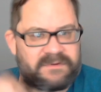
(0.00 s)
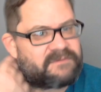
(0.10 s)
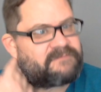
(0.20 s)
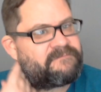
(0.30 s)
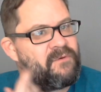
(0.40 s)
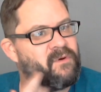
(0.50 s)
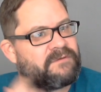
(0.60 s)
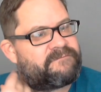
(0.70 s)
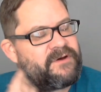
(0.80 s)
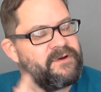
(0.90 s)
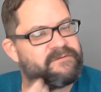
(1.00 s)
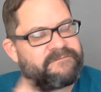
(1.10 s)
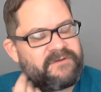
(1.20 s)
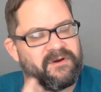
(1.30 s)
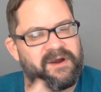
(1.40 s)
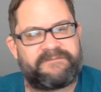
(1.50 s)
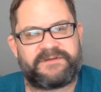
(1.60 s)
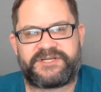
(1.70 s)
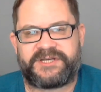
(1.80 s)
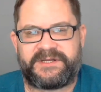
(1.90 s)
for
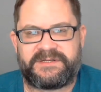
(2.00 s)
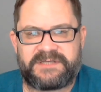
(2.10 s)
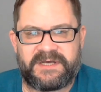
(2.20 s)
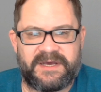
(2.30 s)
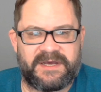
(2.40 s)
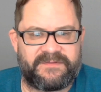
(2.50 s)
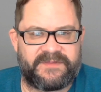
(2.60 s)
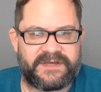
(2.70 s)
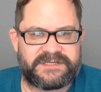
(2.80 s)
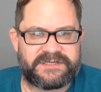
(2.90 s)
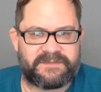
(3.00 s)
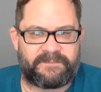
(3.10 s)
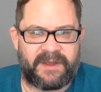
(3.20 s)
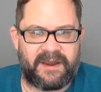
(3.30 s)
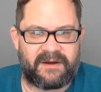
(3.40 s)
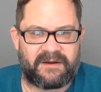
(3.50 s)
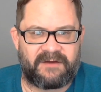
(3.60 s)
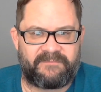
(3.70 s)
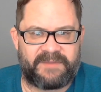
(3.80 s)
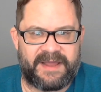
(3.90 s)
photographing jeans. This is a pair
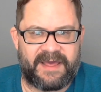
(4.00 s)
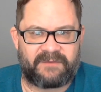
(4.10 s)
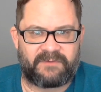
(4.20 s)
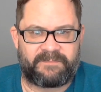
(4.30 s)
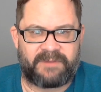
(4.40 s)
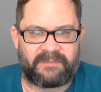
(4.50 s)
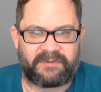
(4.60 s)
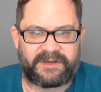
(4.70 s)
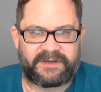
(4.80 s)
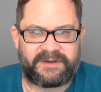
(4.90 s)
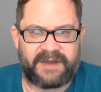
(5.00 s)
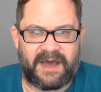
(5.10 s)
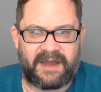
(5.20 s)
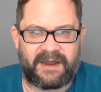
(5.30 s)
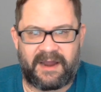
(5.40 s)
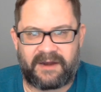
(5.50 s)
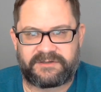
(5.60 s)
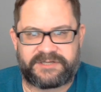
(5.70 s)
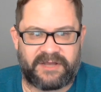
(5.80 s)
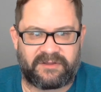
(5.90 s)
of Banana Republic
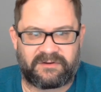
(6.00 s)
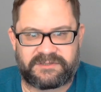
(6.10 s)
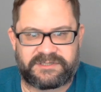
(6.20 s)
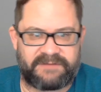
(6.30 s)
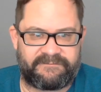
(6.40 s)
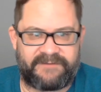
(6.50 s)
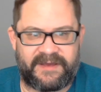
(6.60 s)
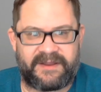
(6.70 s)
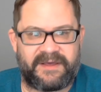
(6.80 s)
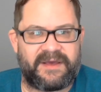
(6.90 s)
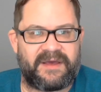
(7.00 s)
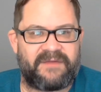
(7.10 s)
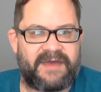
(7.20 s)
non-iron tailor slim fit. They